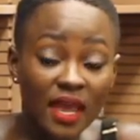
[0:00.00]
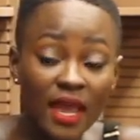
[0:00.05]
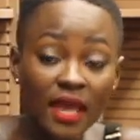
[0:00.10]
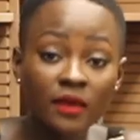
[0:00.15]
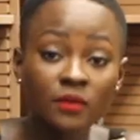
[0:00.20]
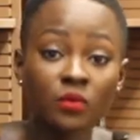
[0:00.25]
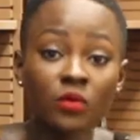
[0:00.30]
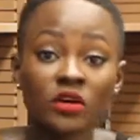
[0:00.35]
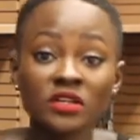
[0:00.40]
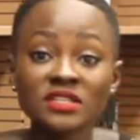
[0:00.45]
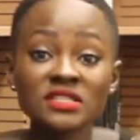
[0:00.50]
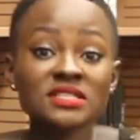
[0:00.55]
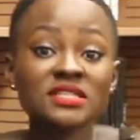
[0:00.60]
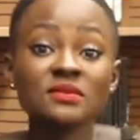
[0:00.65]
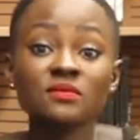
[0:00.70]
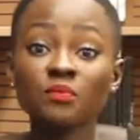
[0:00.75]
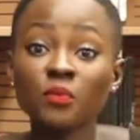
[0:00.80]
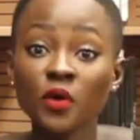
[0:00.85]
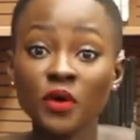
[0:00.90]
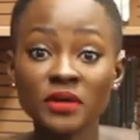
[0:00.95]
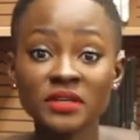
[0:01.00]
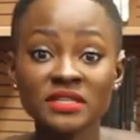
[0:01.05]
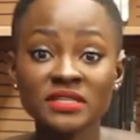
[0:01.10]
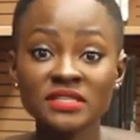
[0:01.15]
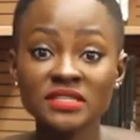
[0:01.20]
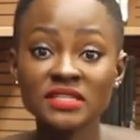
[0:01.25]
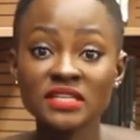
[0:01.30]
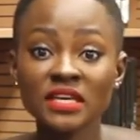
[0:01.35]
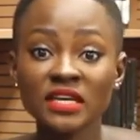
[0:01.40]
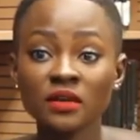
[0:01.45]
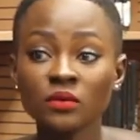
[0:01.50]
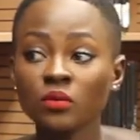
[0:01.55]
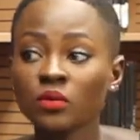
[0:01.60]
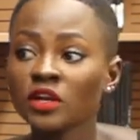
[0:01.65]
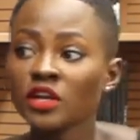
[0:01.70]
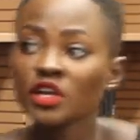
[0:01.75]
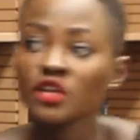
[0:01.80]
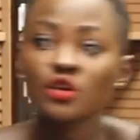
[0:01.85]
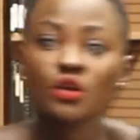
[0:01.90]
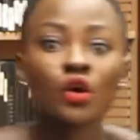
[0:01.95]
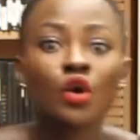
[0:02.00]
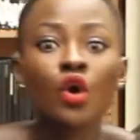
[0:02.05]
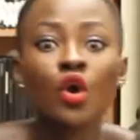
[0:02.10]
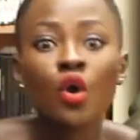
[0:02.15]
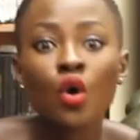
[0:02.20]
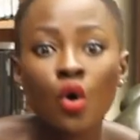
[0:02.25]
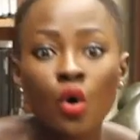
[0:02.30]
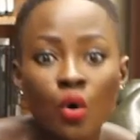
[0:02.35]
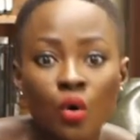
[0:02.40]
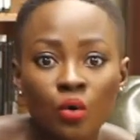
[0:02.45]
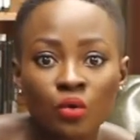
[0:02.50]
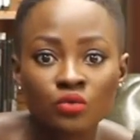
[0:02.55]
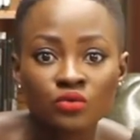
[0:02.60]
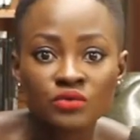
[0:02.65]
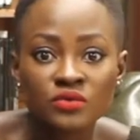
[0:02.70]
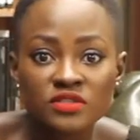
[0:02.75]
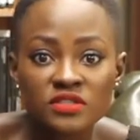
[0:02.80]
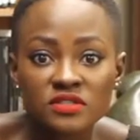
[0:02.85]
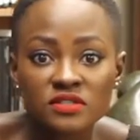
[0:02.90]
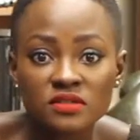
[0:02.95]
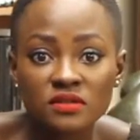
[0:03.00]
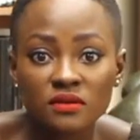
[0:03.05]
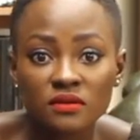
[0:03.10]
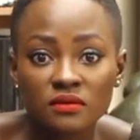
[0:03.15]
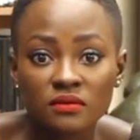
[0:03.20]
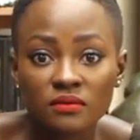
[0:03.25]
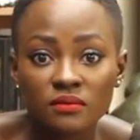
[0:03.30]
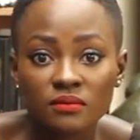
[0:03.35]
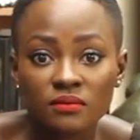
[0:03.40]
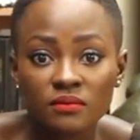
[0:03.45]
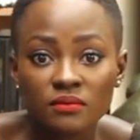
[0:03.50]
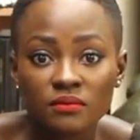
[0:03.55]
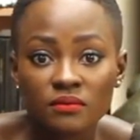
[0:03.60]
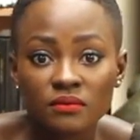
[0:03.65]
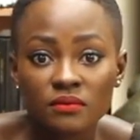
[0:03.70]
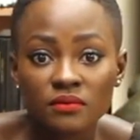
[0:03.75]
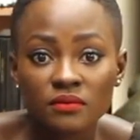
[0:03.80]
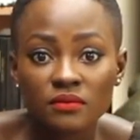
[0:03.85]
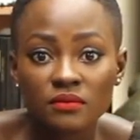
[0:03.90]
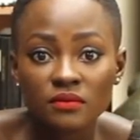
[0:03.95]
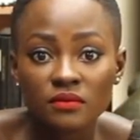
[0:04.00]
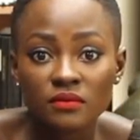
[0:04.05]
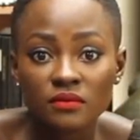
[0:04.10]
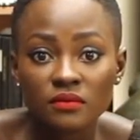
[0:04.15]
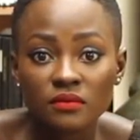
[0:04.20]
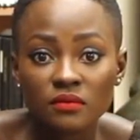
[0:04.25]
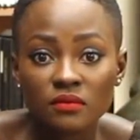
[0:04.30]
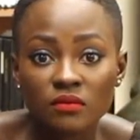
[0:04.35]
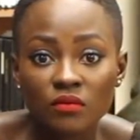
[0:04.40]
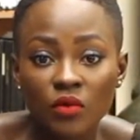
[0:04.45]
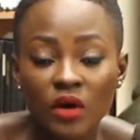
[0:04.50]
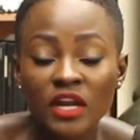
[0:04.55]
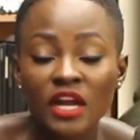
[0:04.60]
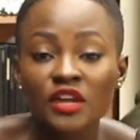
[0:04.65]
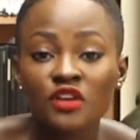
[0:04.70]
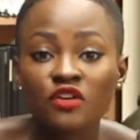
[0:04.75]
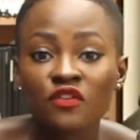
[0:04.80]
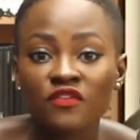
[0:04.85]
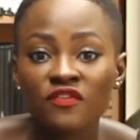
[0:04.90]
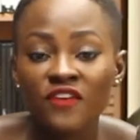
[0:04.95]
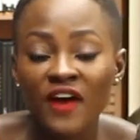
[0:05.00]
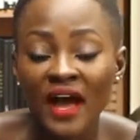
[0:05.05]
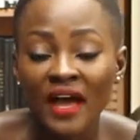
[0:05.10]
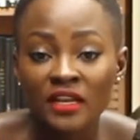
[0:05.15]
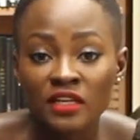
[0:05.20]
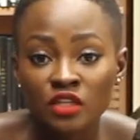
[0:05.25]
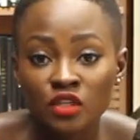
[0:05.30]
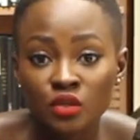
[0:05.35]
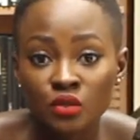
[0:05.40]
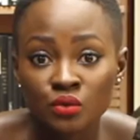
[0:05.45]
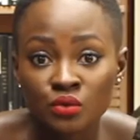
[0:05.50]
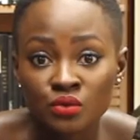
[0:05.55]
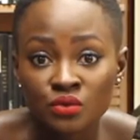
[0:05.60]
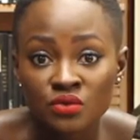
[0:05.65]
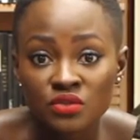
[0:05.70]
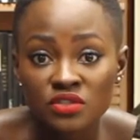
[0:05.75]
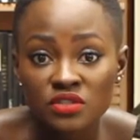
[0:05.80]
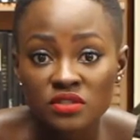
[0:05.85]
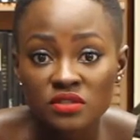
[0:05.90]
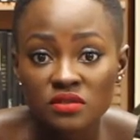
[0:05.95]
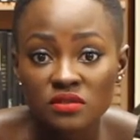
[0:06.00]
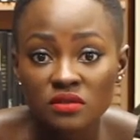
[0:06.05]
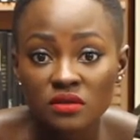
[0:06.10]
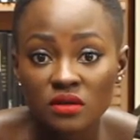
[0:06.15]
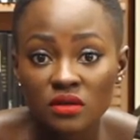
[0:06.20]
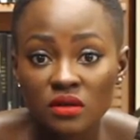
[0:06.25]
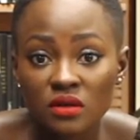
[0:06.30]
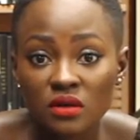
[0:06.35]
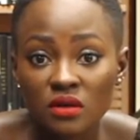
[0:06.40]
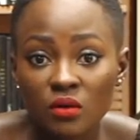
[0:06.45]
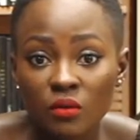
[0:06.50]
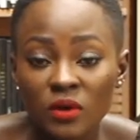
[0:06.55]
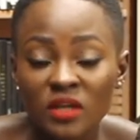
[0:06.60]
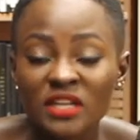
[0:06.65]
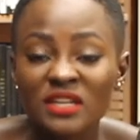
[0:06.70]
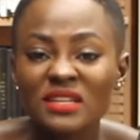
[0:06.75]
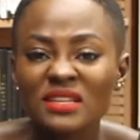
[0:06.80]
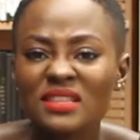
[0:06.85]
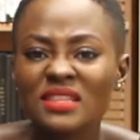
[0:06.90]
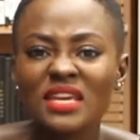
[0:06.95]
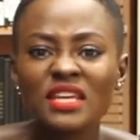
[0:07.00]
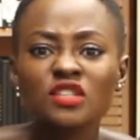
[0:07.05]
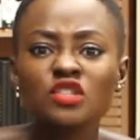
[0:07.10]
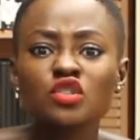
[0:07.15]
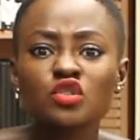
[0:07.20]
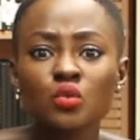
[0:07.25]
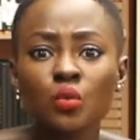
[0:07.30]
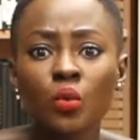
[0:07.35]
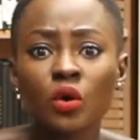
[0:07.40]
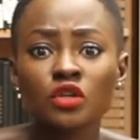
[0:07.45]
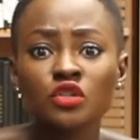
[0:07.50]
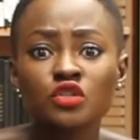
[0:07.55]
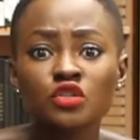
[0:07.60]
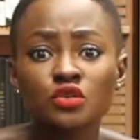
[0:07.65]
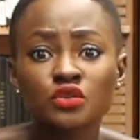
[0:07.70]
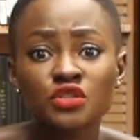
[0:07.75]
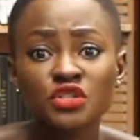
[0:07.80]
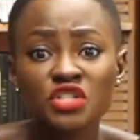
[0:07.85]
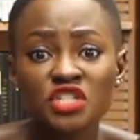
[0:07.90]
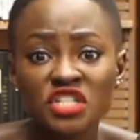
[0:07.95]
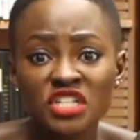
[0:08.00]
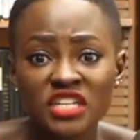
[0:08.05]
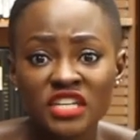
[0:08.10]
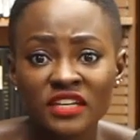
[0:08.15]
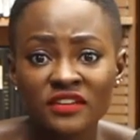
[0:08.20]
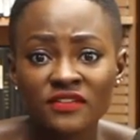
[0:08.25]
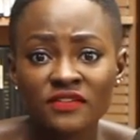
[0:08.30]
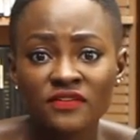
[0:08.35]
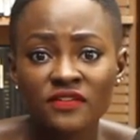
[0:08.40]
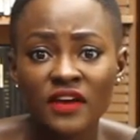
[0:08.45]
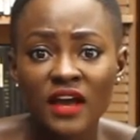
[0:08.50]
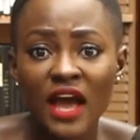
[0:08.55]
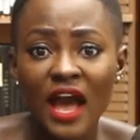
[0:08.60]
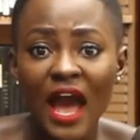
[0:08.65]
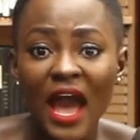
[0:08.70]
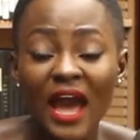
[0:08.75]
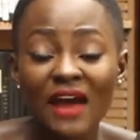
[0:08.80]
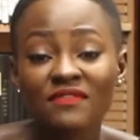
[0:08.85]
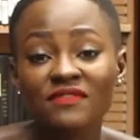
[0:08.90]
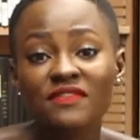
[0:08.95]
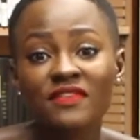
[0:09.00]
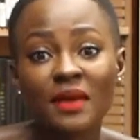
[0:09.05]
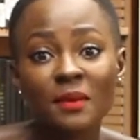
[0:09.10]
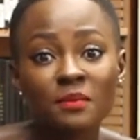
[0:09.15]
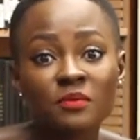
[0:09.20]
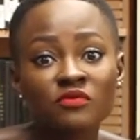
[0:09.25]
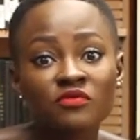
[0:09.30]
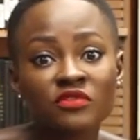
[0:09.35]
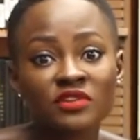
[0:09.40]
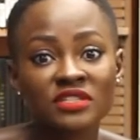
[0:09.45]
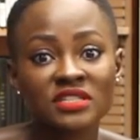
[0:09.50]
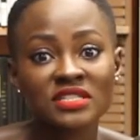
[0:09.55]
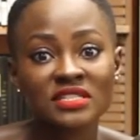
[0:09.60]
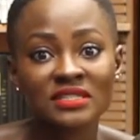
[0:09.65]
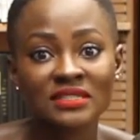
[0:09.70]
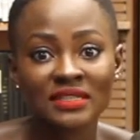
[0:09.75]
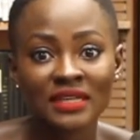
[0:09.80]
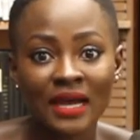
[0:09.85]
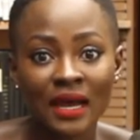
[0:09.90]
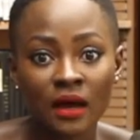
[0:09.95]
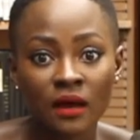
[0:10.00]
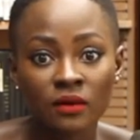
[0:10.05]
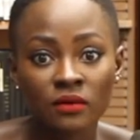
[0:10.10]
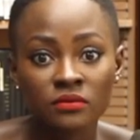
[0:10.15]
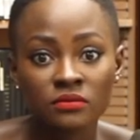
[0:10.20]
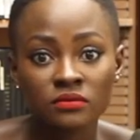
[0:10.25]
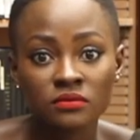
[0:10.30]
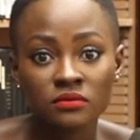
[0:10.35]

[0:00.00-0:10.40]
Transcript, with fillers: And what is in point C? What are your goals? What are your values? What are the things you want to achieve? Have them written down.